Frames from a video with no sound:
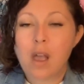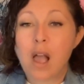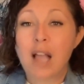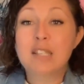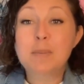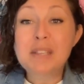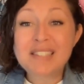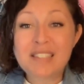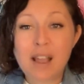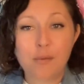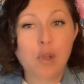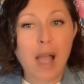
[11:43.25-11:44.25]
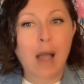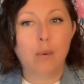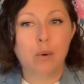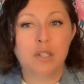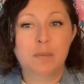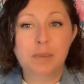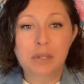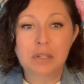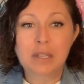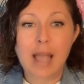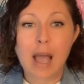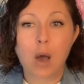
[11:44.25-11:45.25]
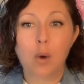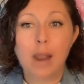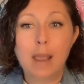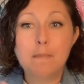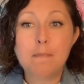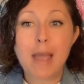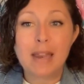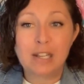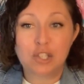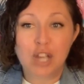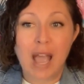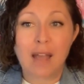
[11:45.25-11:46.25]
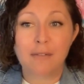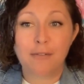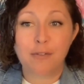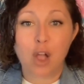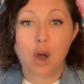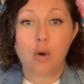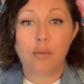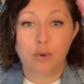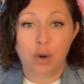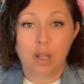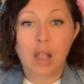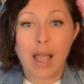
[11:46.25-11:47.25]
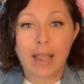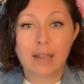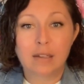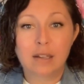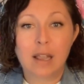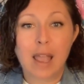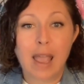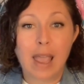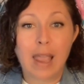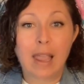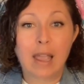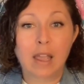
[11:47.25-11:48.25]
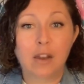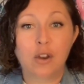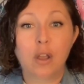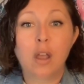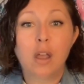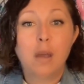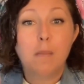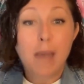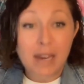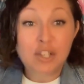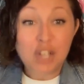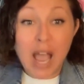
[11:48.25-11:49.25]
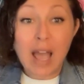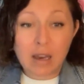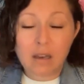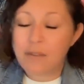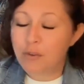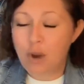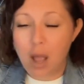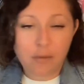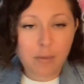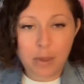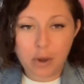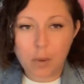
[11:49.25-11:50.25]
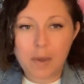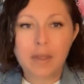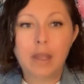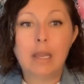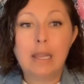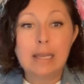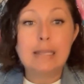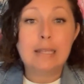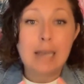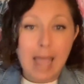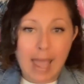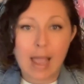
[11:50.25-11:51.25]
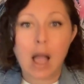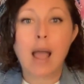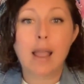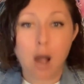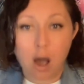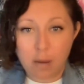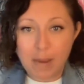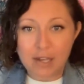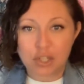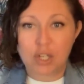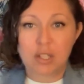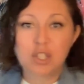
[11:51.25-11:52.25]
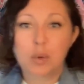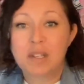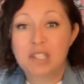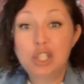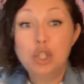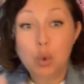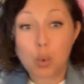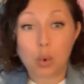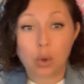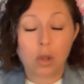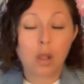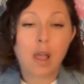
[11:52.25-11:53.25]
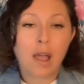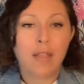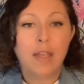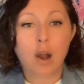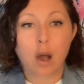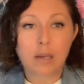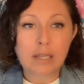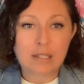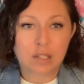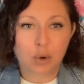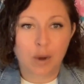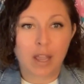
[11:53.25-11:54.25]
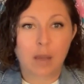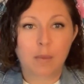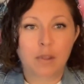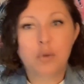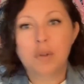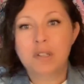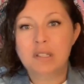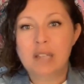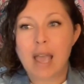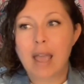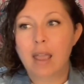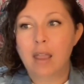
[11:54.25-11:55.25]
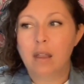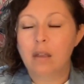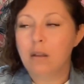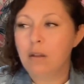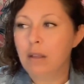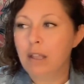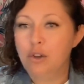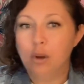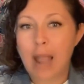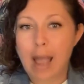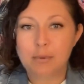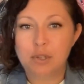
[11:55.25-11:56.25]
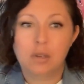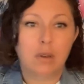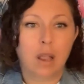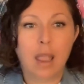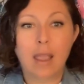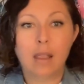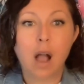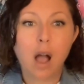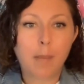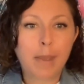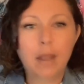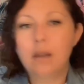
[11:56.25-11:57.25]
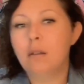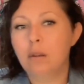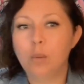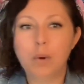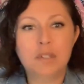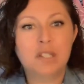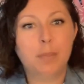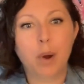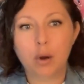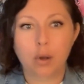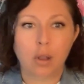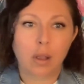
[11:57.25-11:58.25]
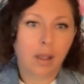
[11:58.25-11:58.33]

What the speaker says: I spent several hours building out a ManyChat flow for a client. And ManyChat, if you're not familiar with it, it is an AI automation. So it's a tool that on Instagram, you can say in your caption, hey, comment the word sparkle,